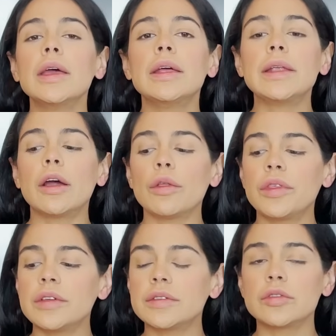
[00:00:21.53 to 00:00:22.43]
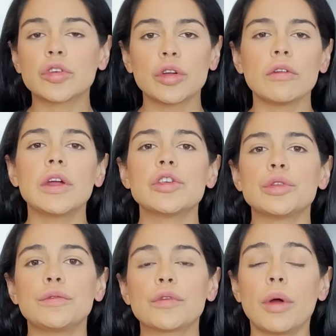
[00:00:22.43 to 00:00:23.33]
Now, this is a curation
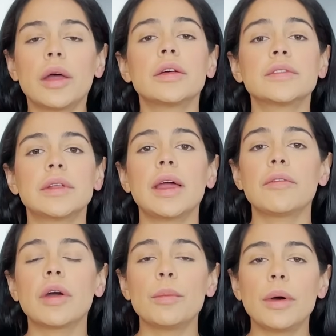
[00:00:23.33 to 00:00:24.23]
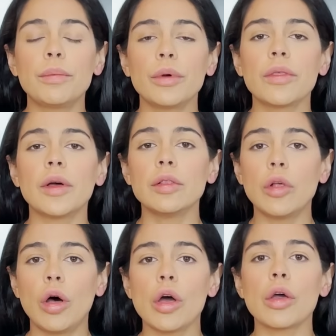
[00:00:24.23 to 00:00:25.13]
of products that I have come up with
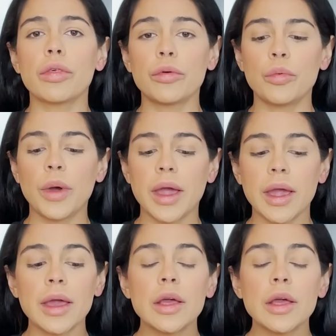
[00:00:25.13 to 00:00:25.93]
along the way.